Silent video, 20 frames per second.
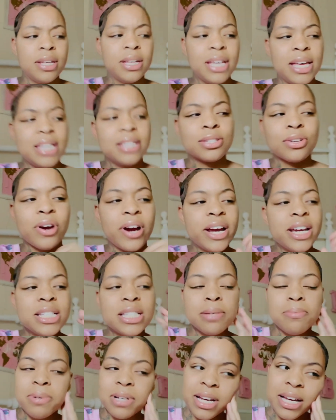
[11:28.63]
it's
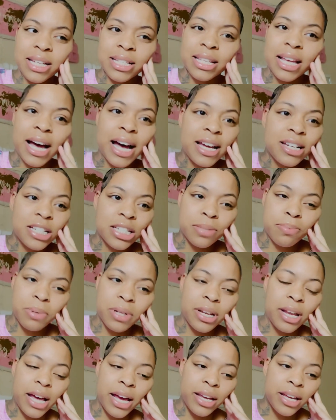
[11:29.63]
crazy because God just
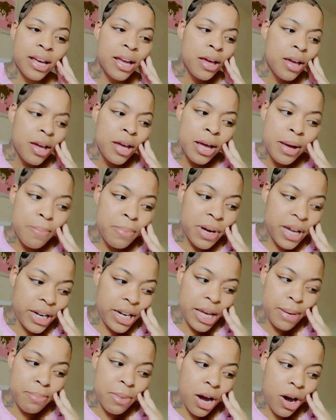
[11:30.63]
been, like,
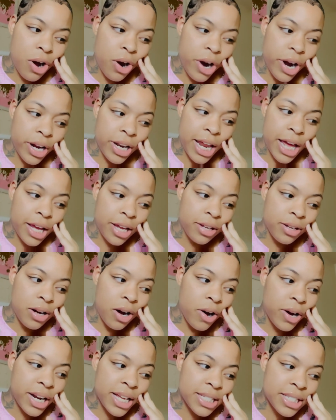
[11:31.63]
putting in my heart, like,
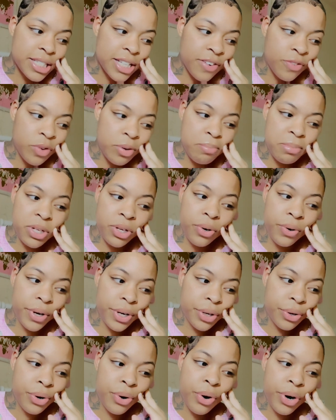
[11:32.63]
all that stuff with me going
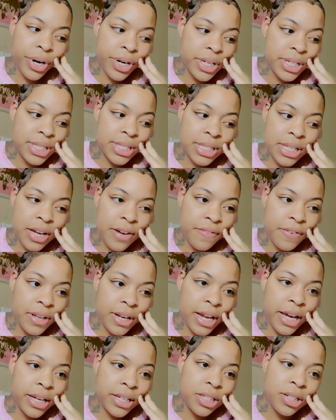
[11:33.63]
to court and stuff and,
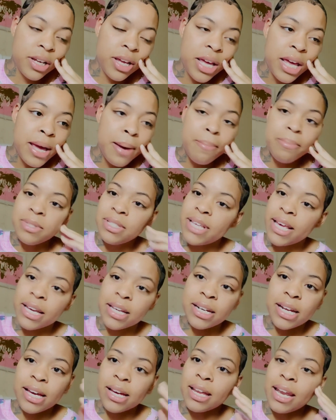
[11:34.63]
like,
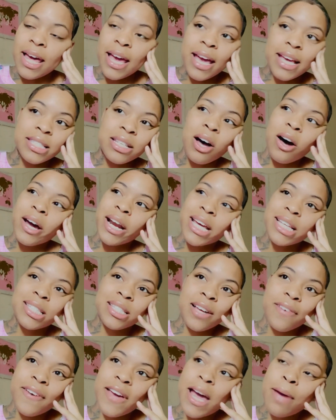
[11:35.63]
taking that class. All that
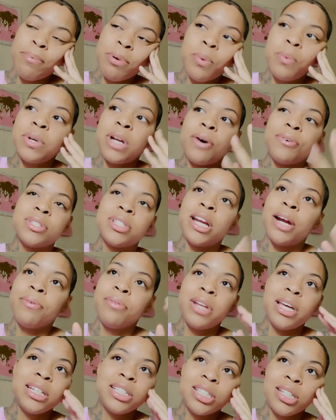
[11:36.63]
stuff happened when I was in that
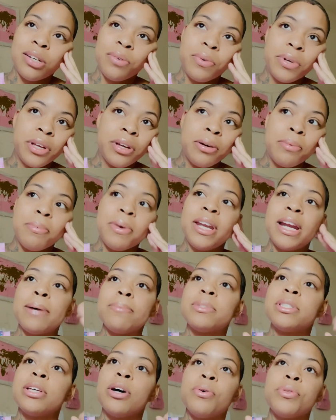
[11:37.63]
relationship with him. And I'm
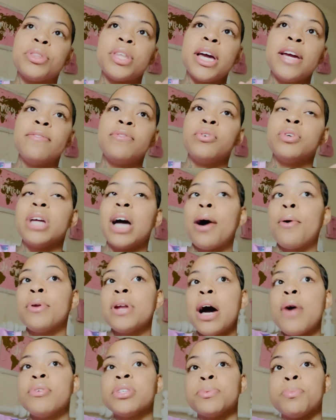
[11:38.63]
so thankful, y'all. When
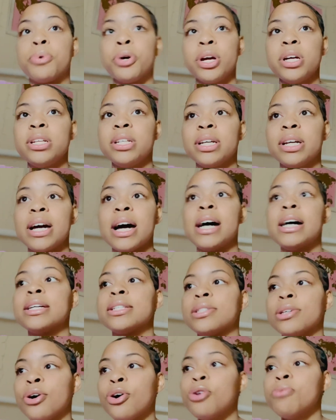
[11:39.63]
I was pregnant, God
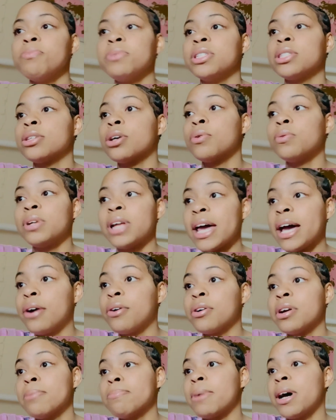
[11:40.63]
told me so
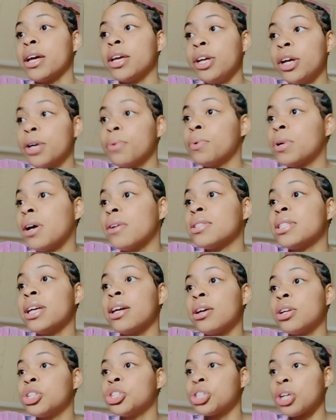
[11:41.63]
loud in my ear when I was
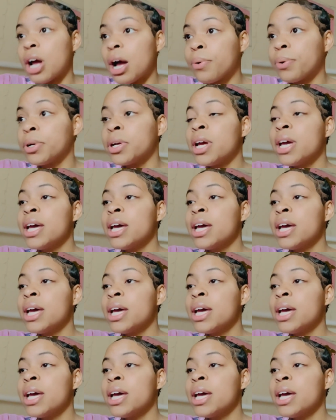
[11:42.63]
taking a shower.